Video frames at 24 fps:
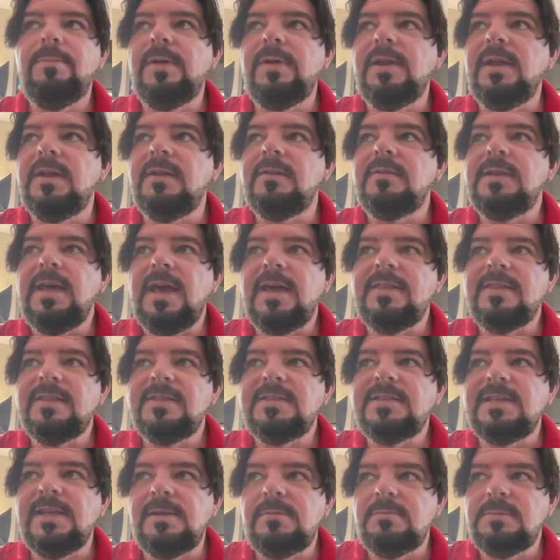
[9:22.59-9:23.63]
But at the
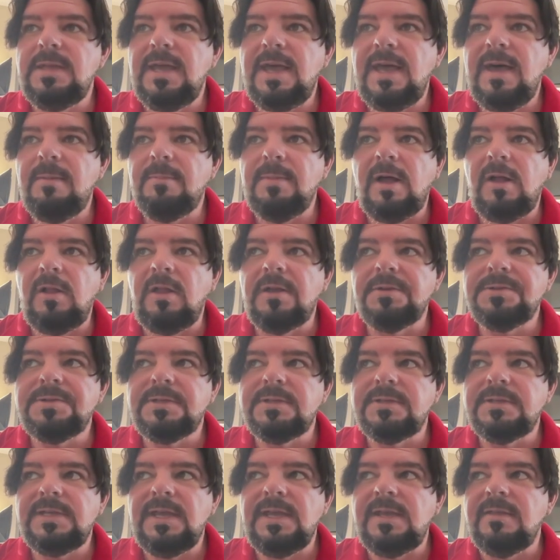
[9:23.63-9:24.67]
same time, I'll also
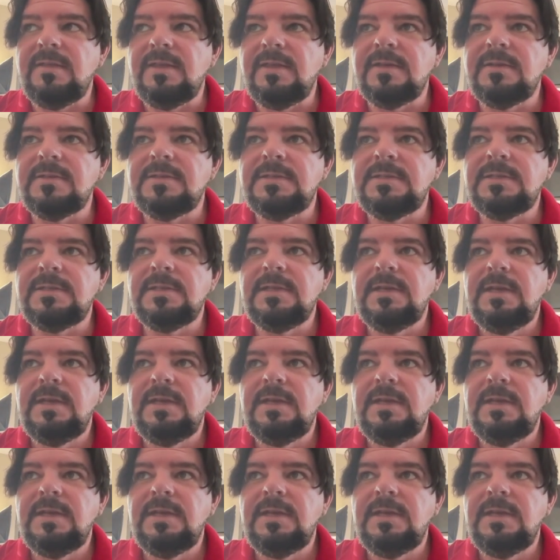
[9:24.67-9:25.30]
say this: